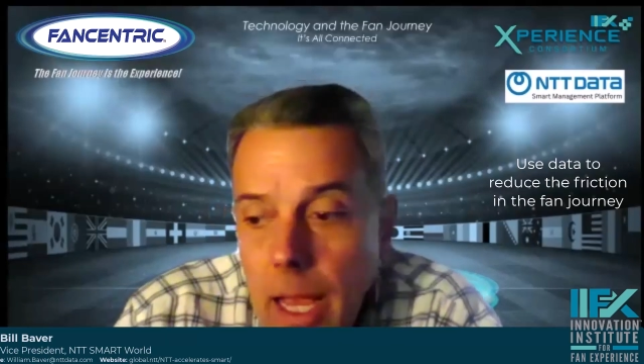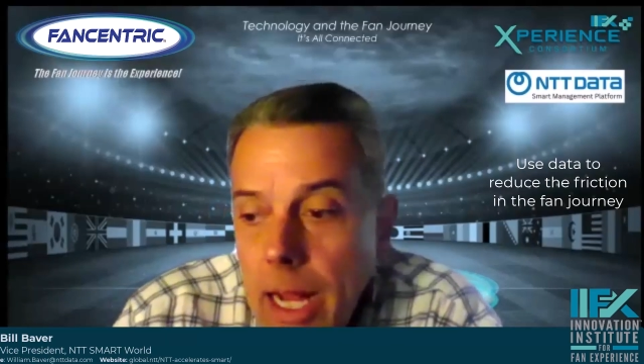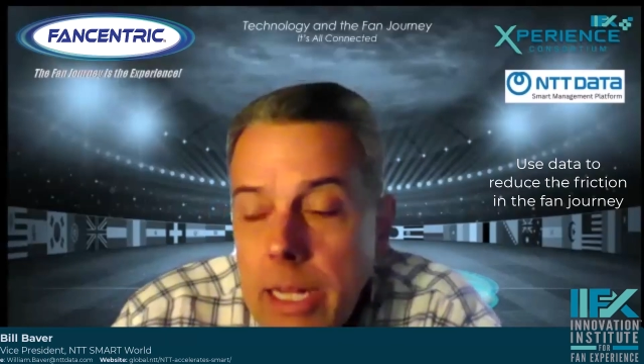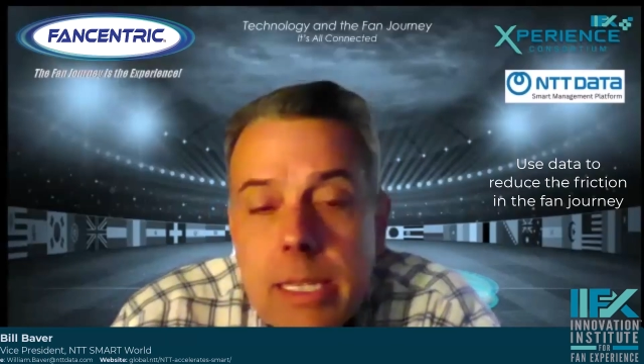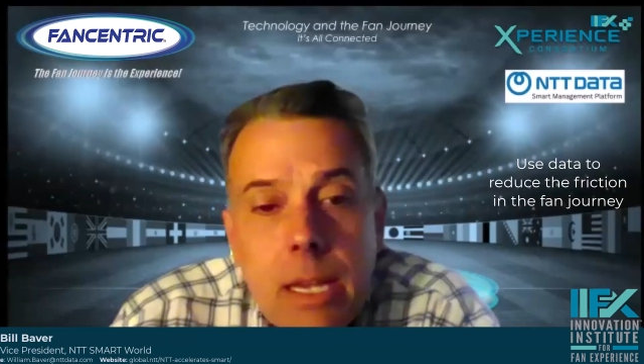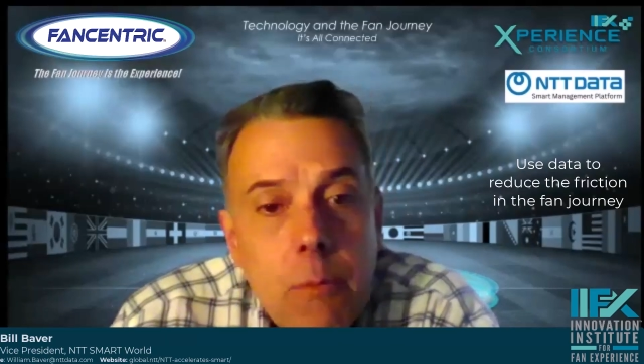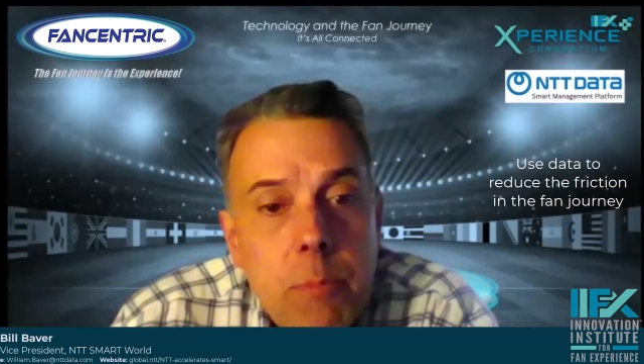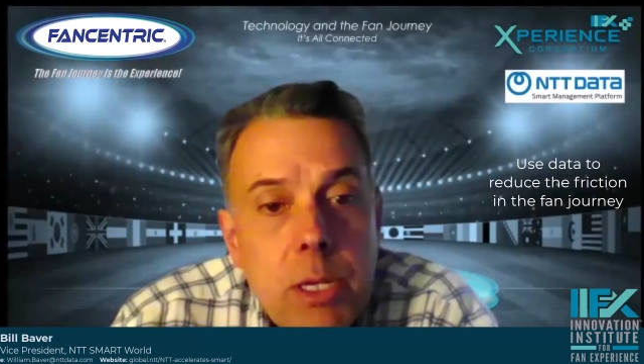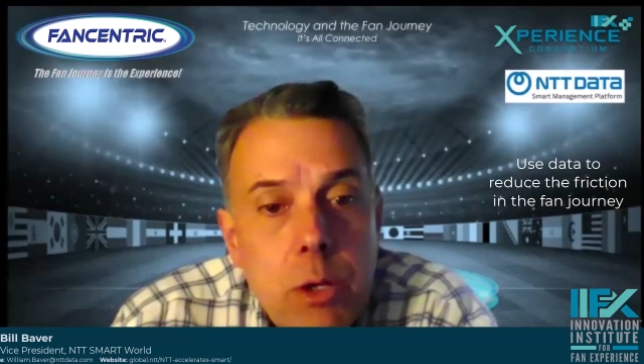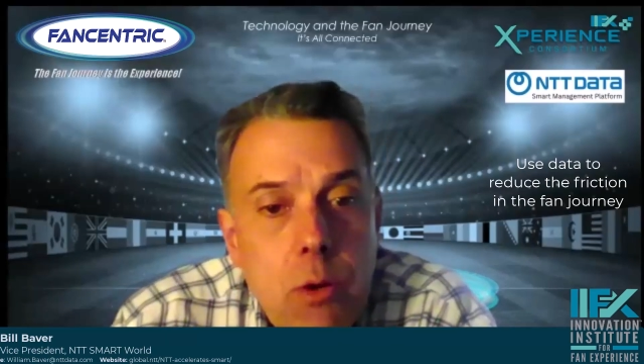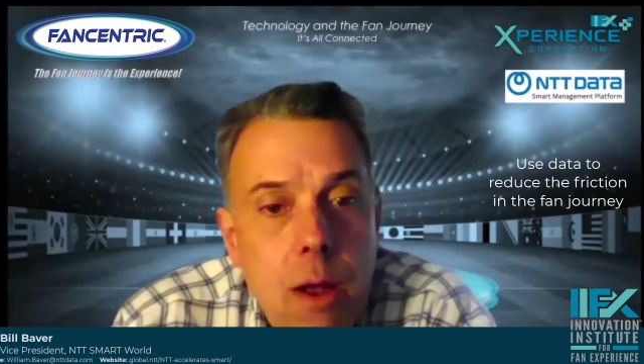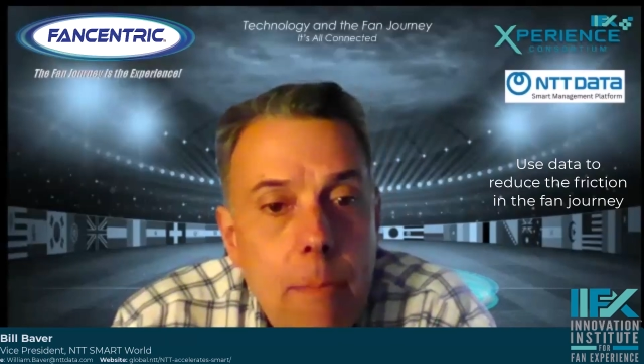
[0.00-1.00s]
and it's helping
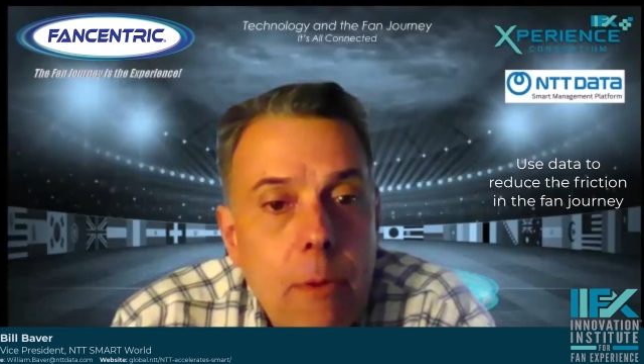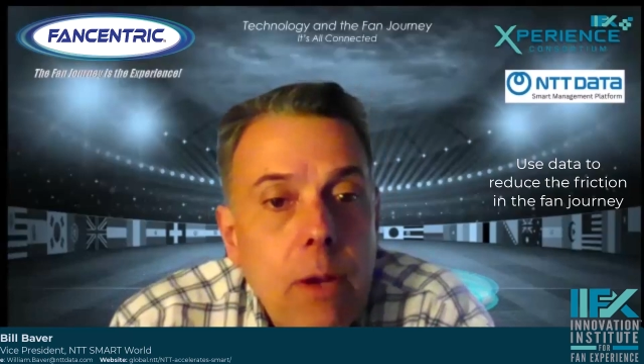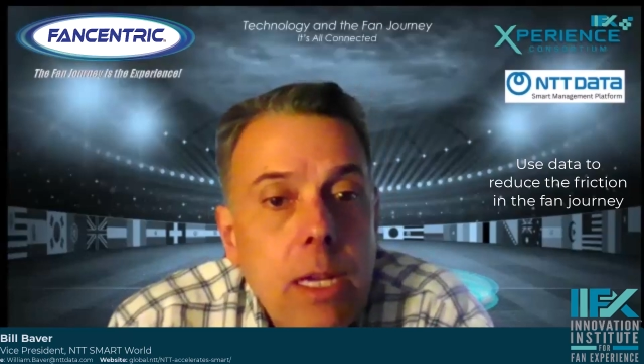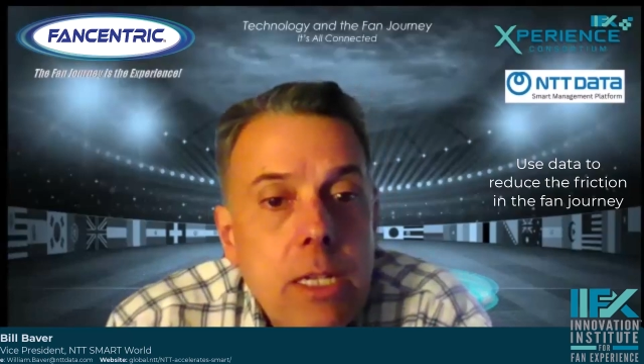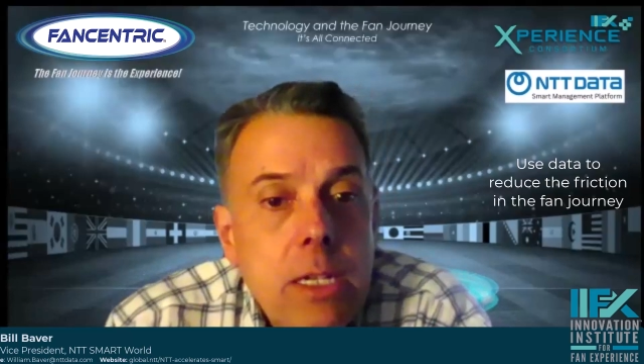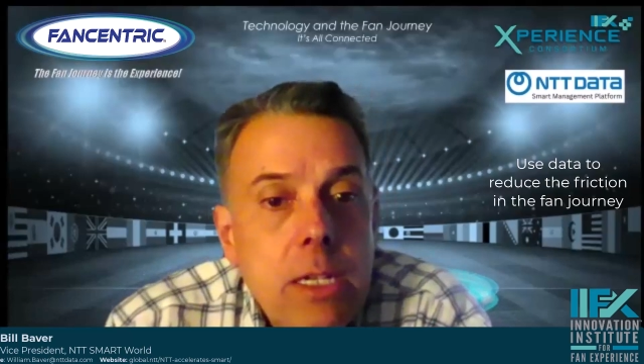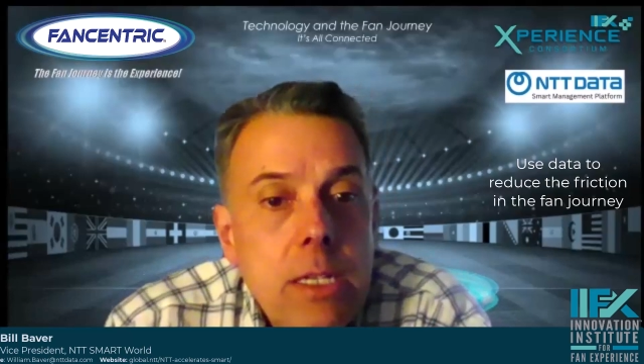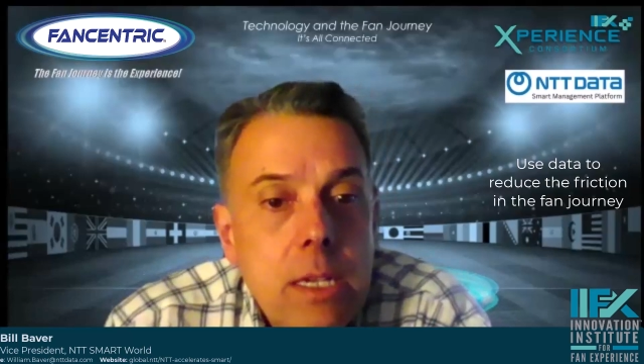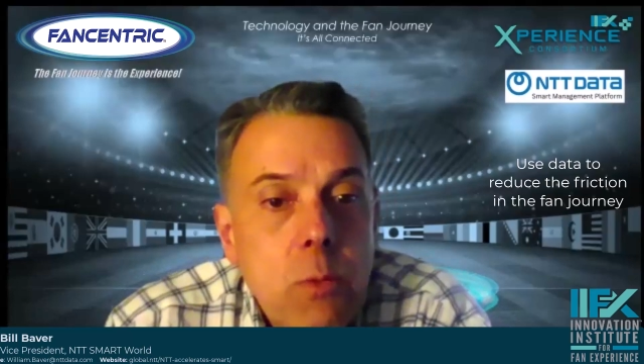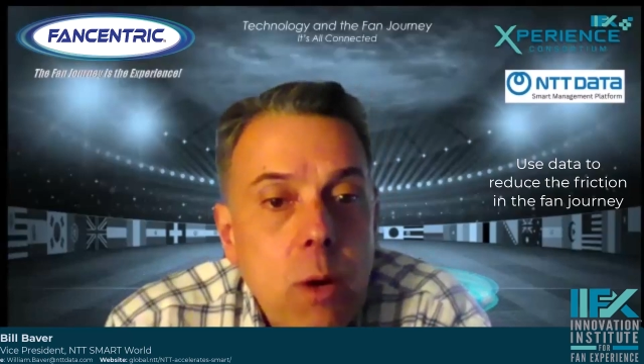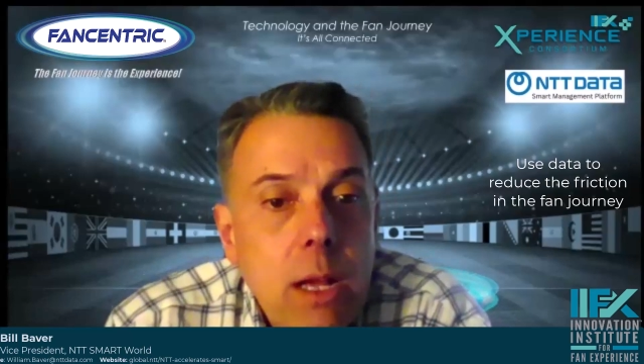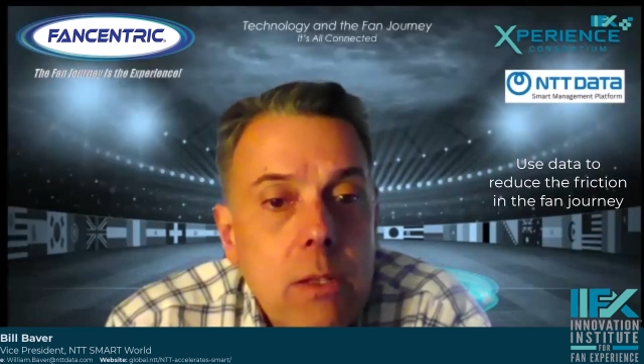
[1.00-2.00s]
your operations
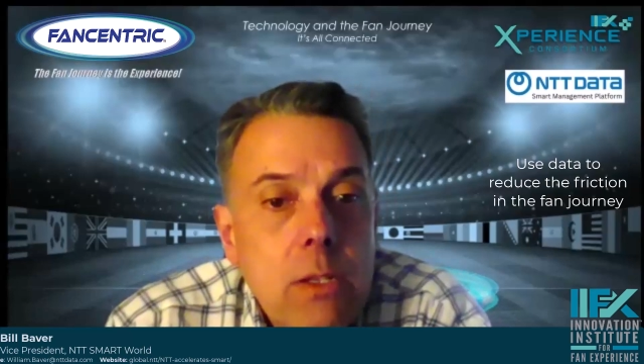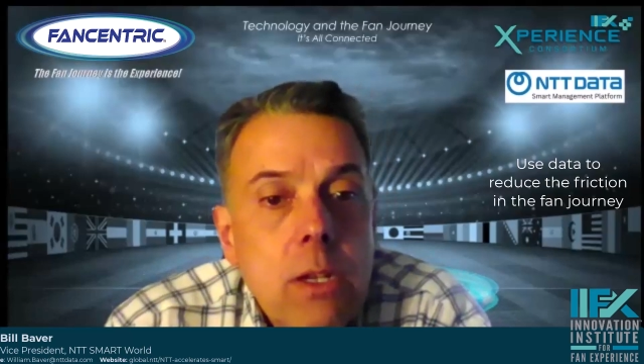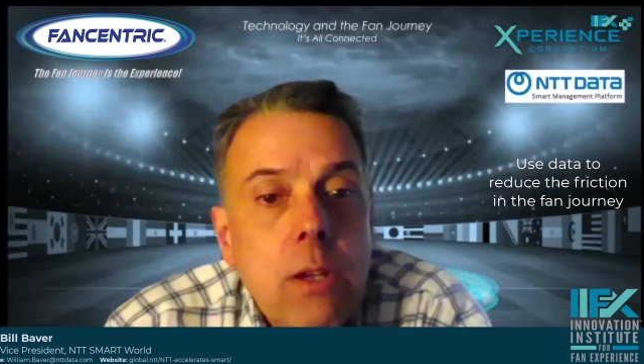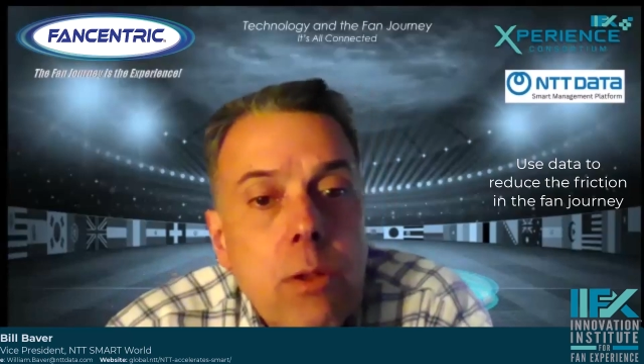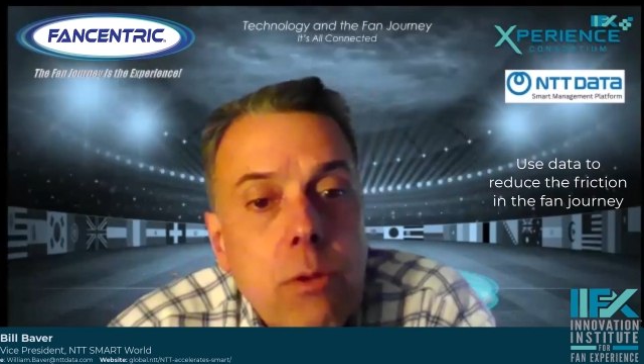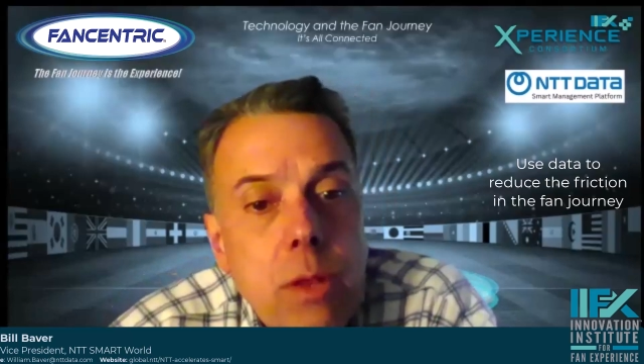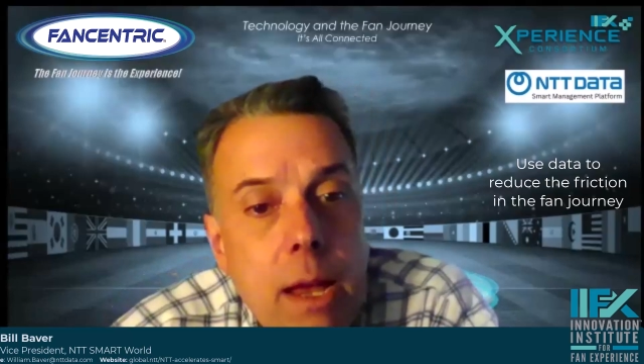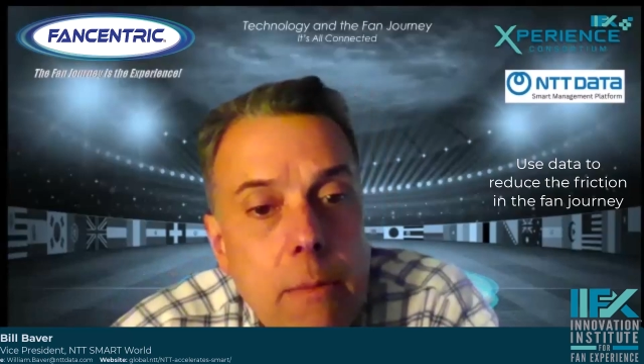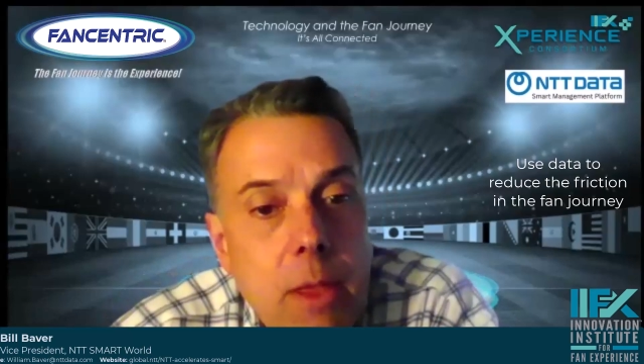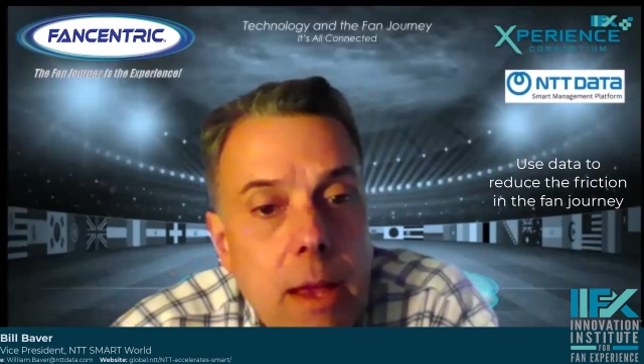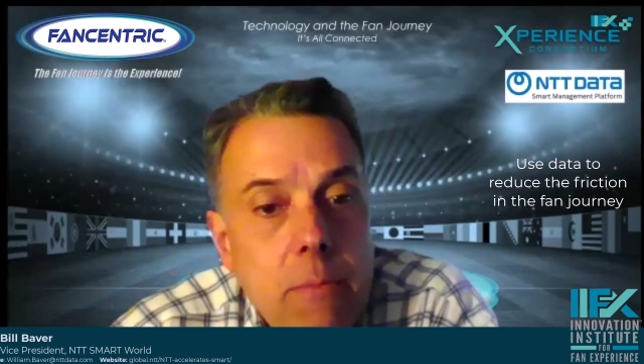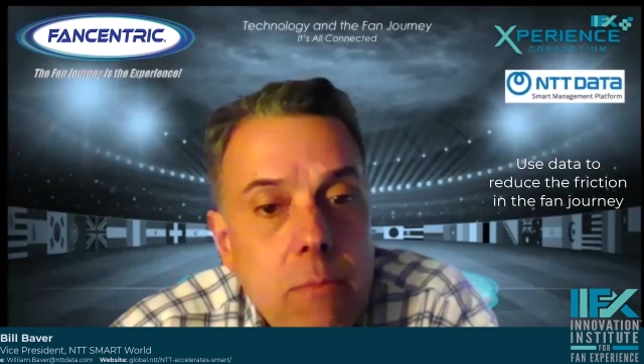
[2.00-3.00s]
as well to go through
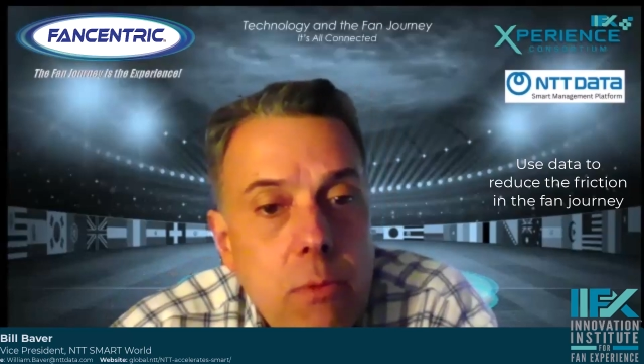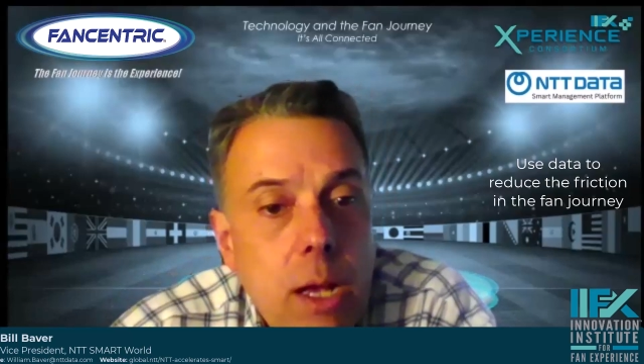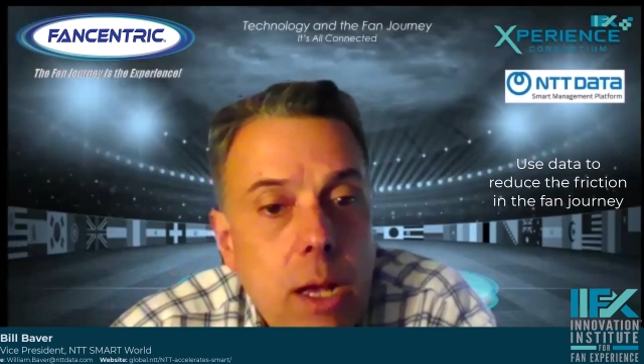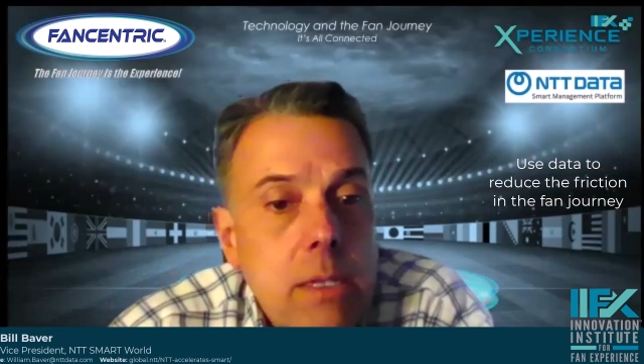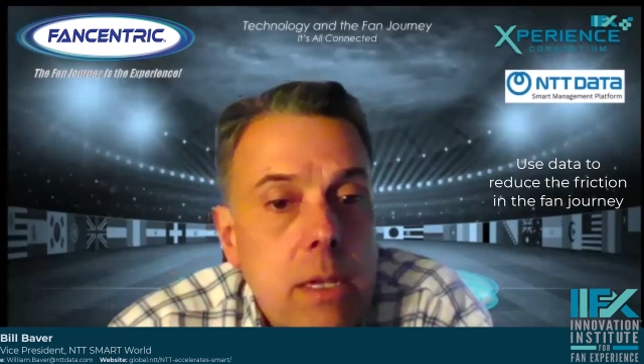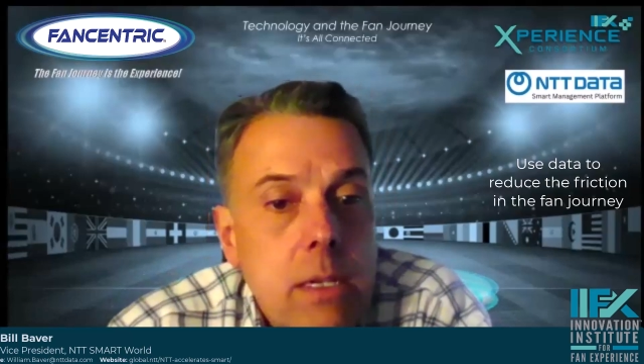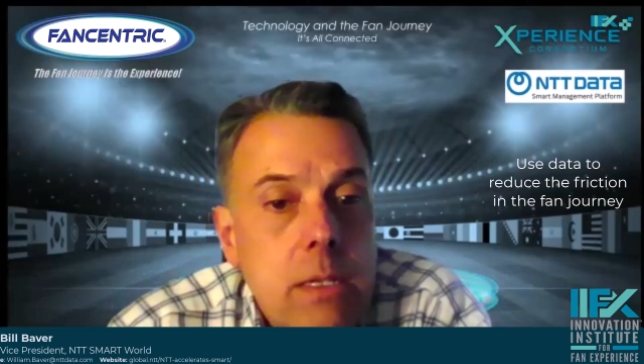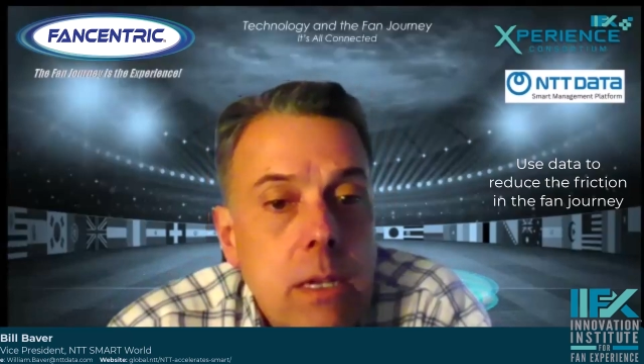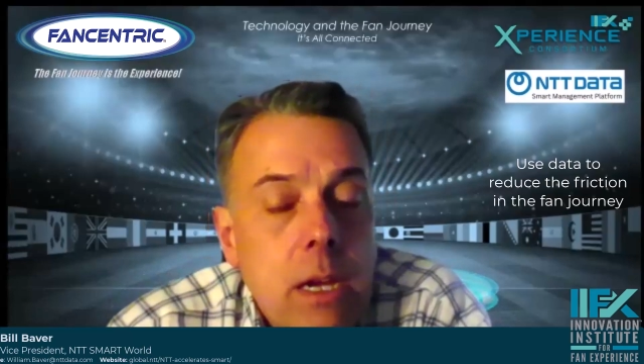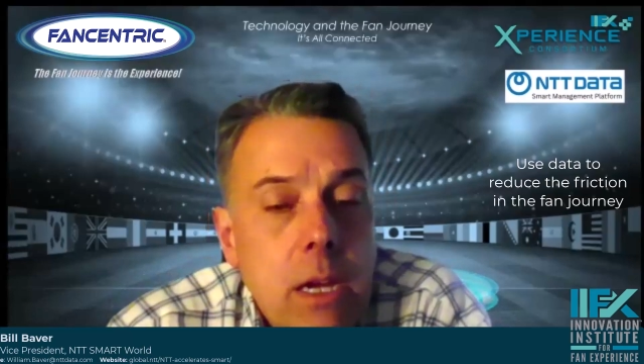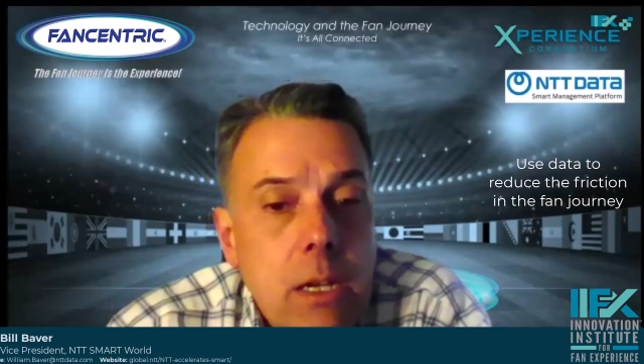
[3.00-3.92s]
that process.